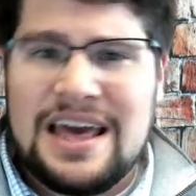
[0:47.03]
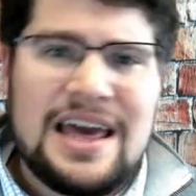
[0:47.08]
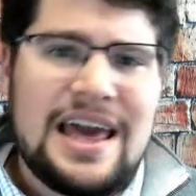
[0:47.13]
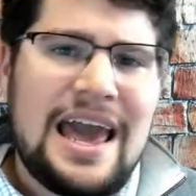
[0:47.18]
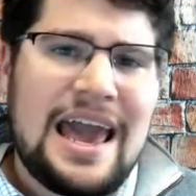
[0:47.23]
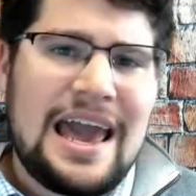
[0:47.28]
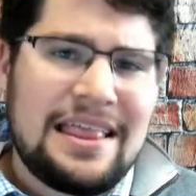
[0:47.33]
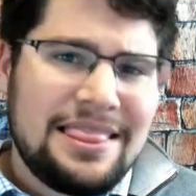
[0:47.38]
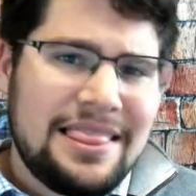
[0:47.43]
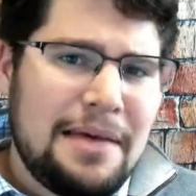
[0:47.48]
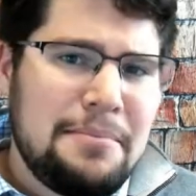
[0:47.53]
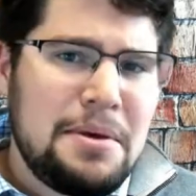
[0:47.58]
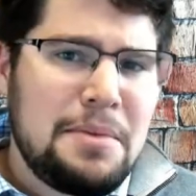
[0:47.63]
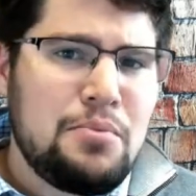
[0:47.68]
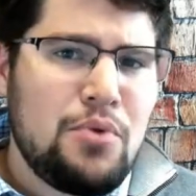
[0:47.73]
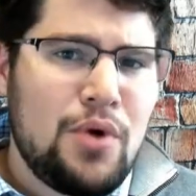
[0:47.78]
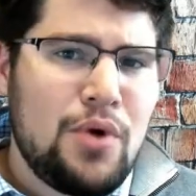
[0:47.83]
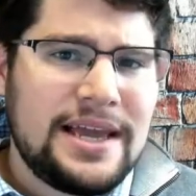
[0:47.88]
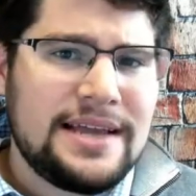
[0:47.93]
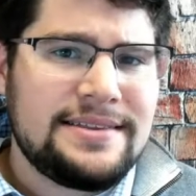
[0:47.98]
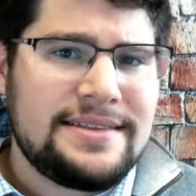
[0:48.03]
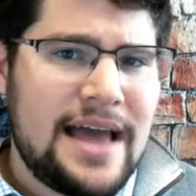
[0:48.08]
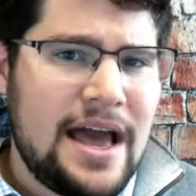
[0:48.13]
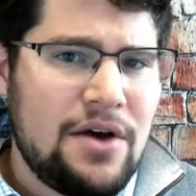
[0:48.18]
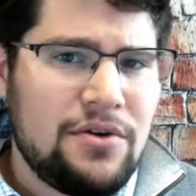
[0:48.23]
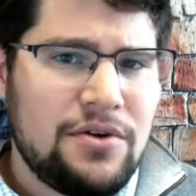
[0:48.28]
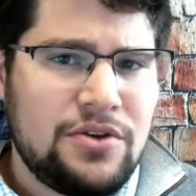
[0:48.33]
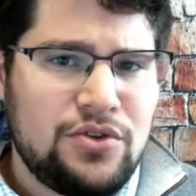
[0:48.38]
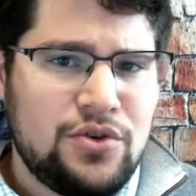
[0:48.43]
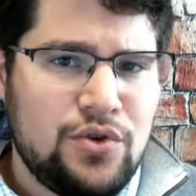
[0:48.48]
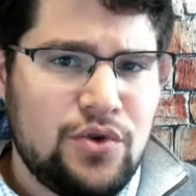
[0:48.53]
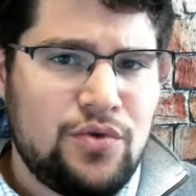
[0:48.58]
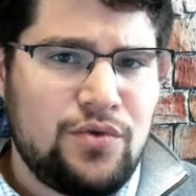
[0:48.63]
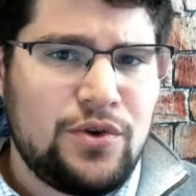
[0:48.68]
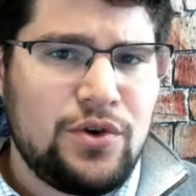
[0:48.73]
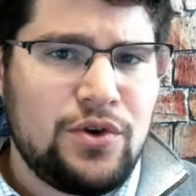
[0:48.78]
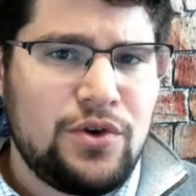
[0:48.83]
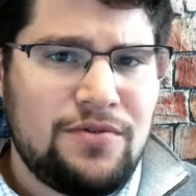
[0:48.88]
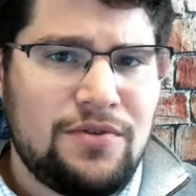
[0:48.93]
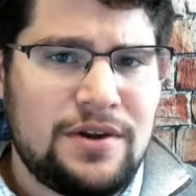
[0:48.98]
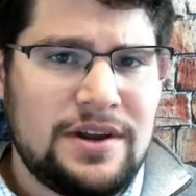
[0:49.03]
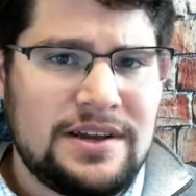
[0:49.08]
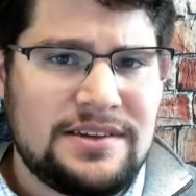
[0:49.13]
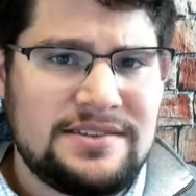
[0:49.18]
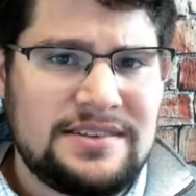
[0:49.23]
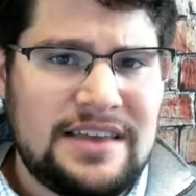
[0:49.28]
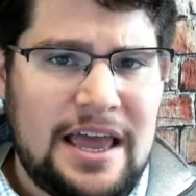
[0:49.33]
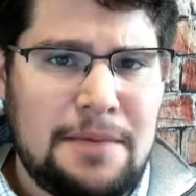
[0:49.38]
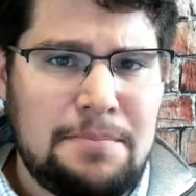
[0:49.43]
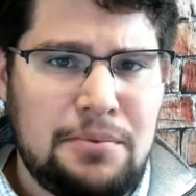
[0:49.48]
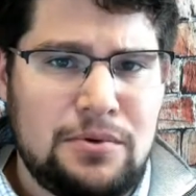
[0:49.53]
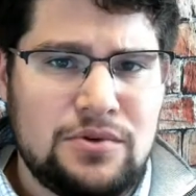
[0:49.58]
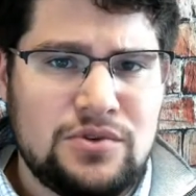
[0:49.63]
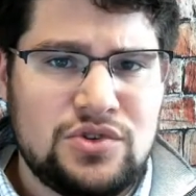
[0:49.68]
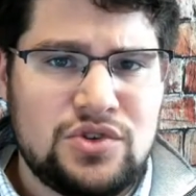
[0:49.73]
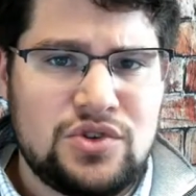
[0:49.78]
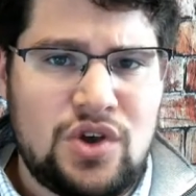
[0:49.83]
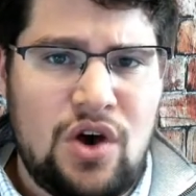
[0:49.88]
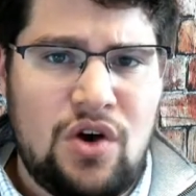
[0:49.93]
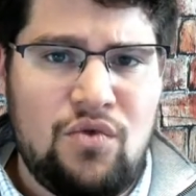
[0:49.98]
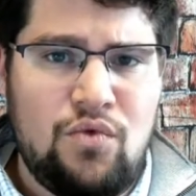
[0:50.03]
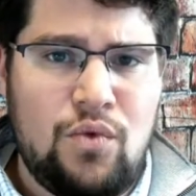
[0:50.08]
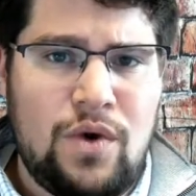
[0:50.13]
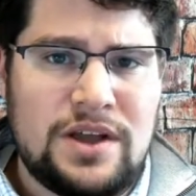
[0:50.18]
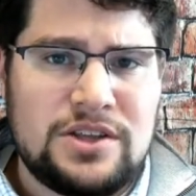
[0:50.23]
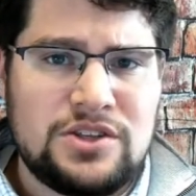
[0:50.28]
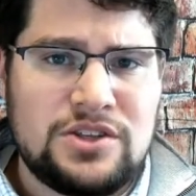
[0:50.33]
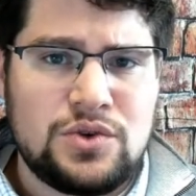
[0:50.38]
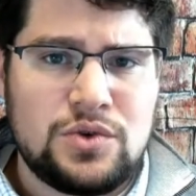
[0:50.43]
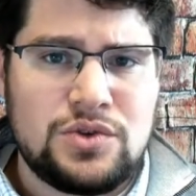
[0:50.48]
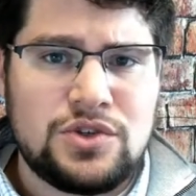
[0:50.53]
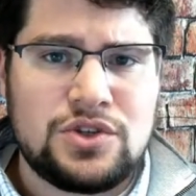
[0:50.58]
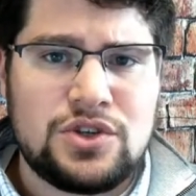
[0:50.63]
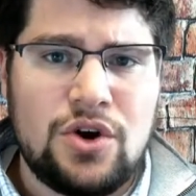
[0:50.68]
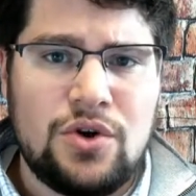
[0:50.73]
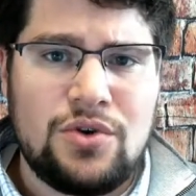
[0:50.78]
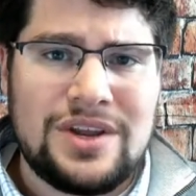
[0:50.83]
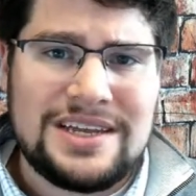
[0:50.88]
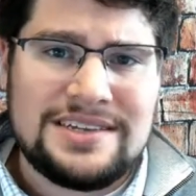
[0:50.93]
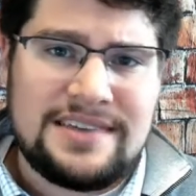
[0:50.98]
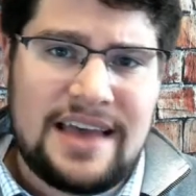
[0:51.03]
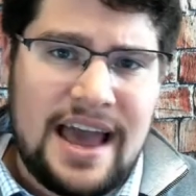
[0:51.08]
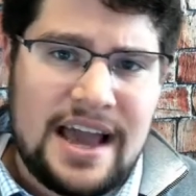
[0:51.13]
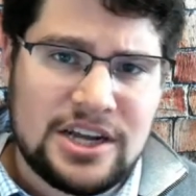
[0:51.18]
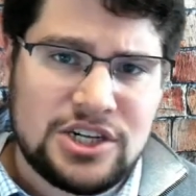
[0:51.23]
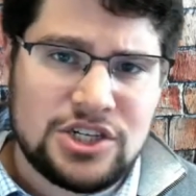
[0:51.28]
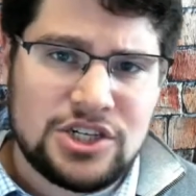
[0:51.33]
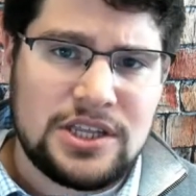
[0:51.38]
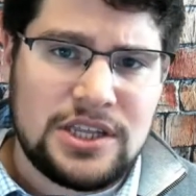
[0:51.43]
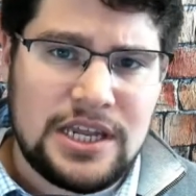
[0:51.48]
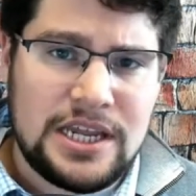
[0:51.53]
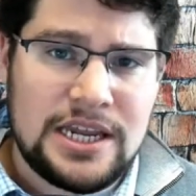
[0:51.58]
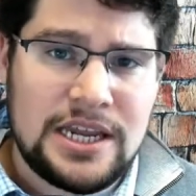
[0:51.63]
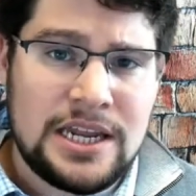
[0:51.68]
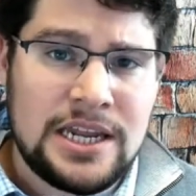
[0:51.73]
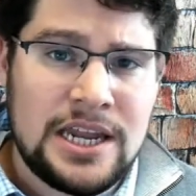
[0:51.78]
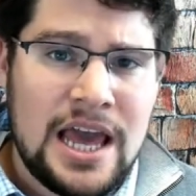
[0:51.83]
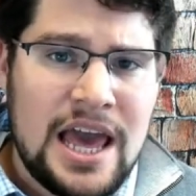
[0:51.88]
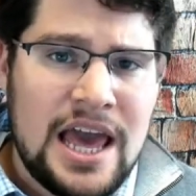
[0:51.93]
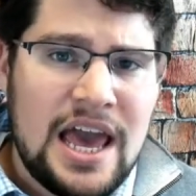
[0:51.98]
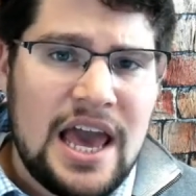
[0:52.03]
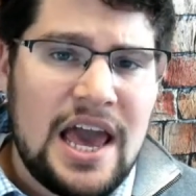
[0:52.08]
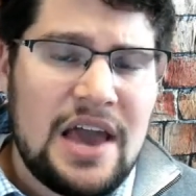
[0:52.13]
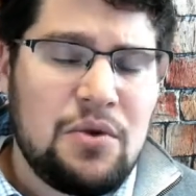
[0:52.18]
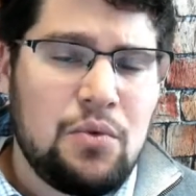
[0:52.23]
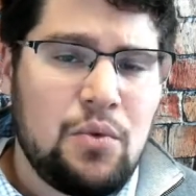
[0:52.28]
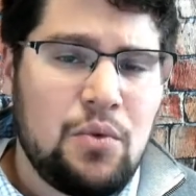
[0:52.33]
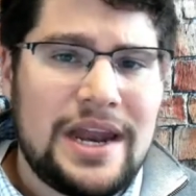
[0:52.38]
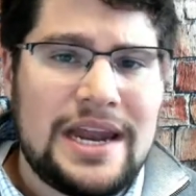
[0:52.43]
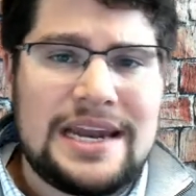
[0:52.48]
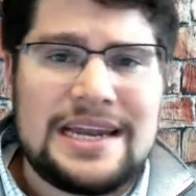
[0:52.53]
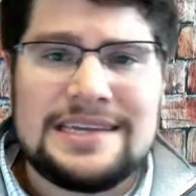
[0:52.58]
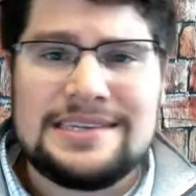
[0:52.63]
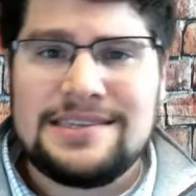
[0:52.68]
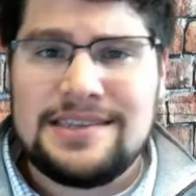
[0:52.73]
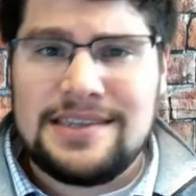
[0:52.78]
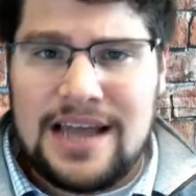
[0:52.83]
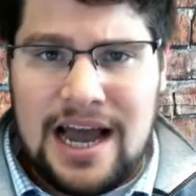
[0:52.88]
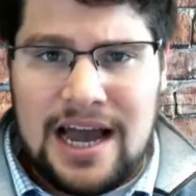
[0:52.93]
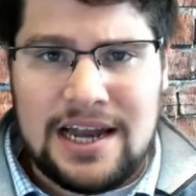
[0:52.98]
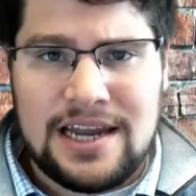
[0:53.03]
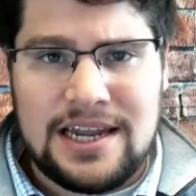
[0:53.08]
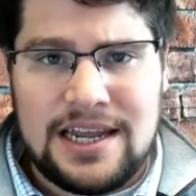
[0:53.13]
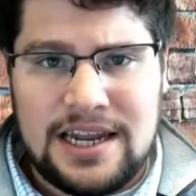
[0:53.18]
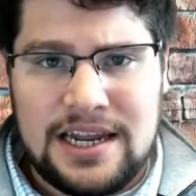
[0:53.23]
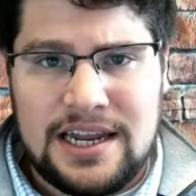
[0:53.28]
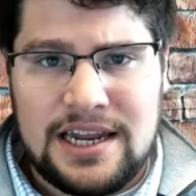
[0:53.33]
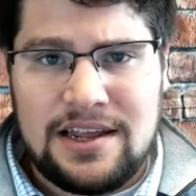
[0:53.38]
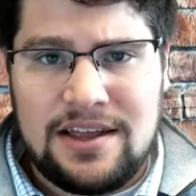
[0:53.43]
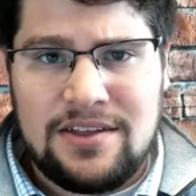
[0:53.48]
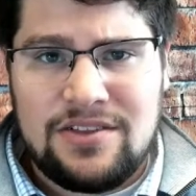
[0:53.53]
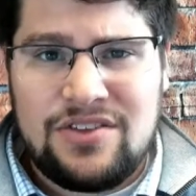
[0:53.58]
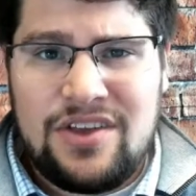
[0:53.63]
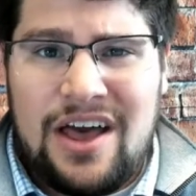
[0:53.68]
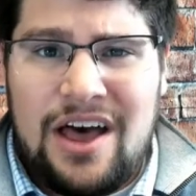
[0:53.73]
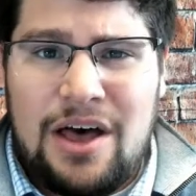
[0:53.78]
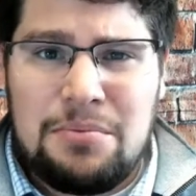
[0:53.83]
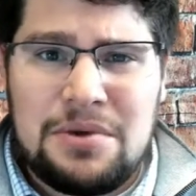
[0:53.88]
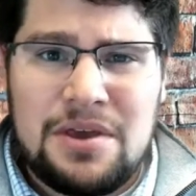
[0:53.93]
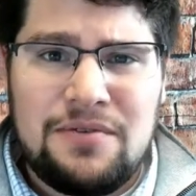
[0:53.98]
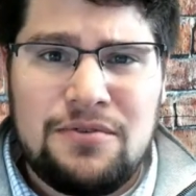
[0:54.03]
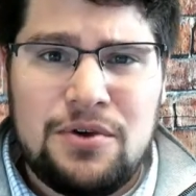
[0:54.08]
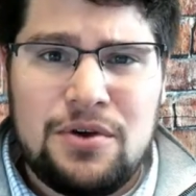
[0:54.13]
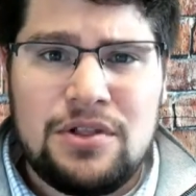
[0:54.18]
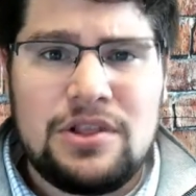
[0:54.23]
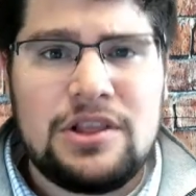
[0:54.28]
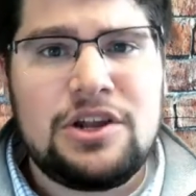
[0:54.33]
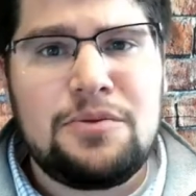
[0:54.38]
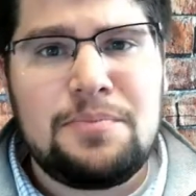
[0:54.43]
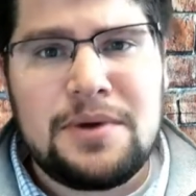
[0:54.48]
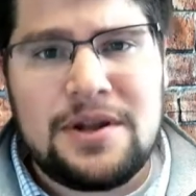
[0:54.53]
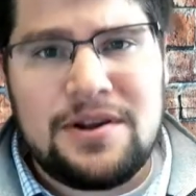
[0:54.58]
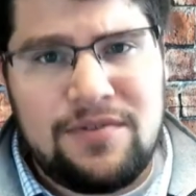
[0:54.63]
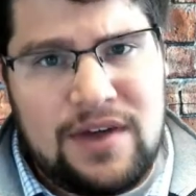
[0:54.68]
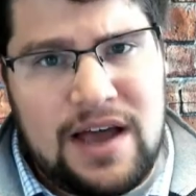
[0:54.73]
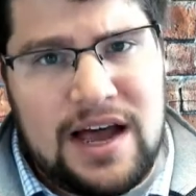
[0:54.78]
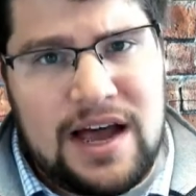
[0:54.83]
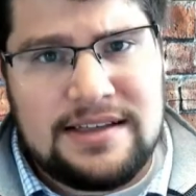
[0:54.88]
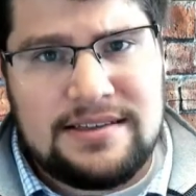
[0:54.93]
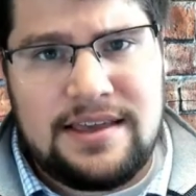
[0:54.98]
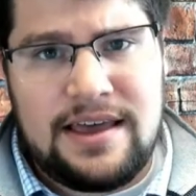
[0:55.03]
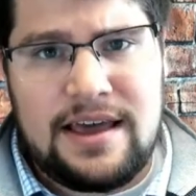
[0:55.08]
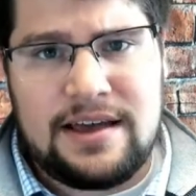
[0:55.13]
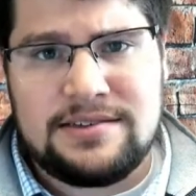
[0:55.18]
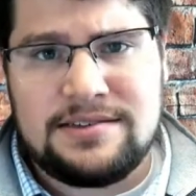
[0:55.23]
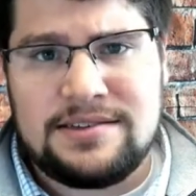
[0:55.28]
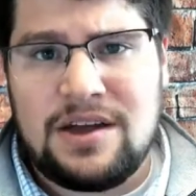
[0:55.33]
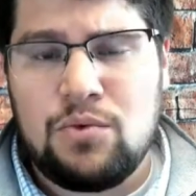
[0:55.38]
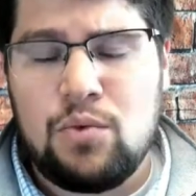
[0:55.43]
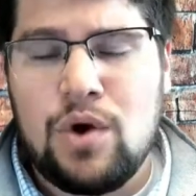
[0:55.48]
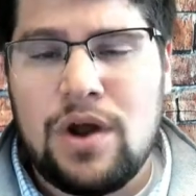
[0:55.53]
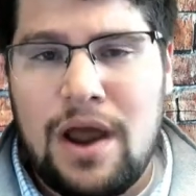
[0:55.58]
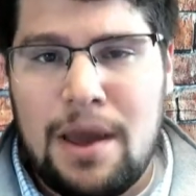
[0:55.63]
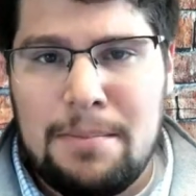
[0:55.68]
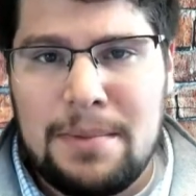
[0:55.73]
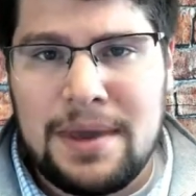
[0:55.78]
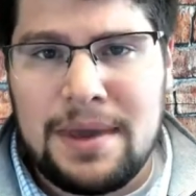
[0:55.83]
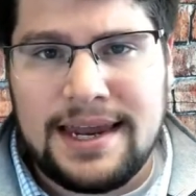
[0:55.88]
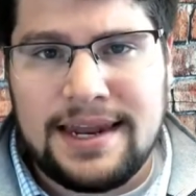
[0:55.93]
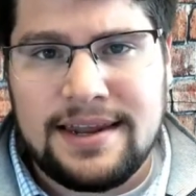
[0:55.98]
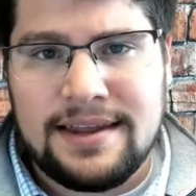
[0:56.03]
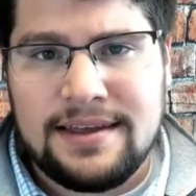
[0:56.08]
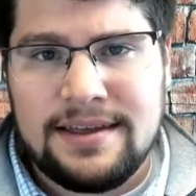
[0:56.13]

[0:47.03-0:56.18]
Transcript: And let me break it down into a few different examples of when source code is actually needed and when it is not needed, to help give you a little bit of context on what I mean.